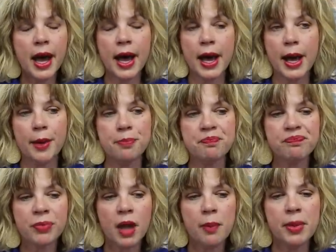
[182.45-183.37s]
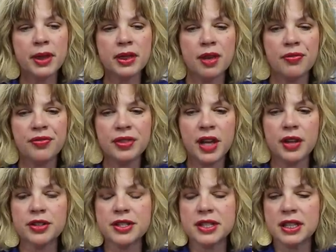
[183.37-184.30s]
Um, but the
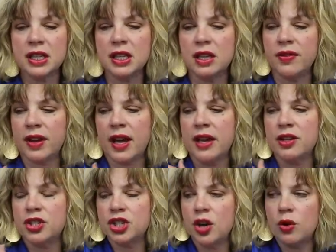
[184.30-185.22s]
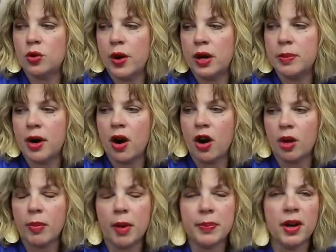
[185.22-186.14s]
flutter sleeve, it kind of showed quite a bit of
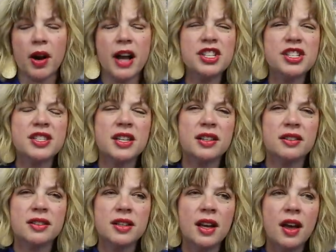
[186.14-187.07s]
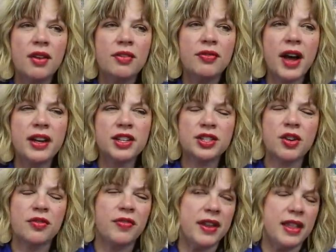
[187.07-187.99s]
arm up here. I just didn't, I just
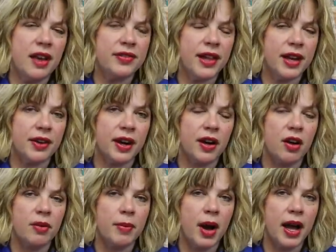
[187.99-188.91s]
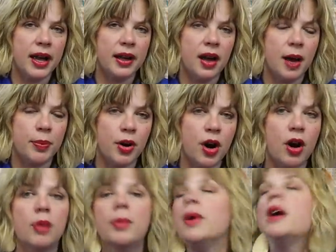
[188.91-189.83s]
don't find that flattering on my upper
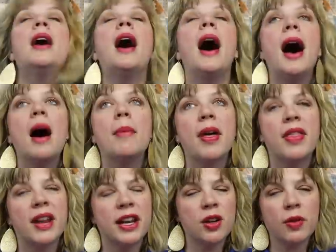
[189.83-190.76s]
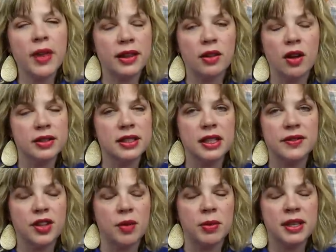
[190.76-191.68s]
arm. Um, and then I don't like long
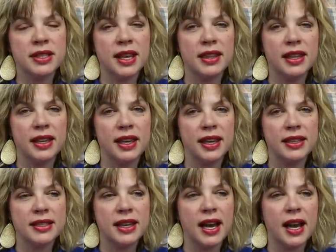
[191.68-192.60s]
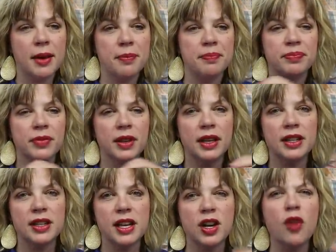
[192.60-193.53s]
sleeves on me because I think it, um,
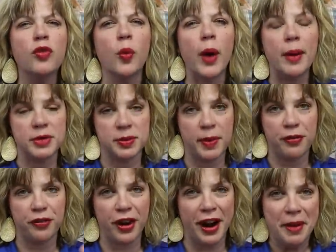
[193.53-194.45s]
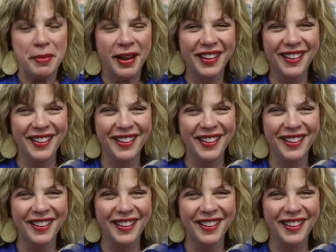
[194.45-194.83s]
it, it overwhelms my frame.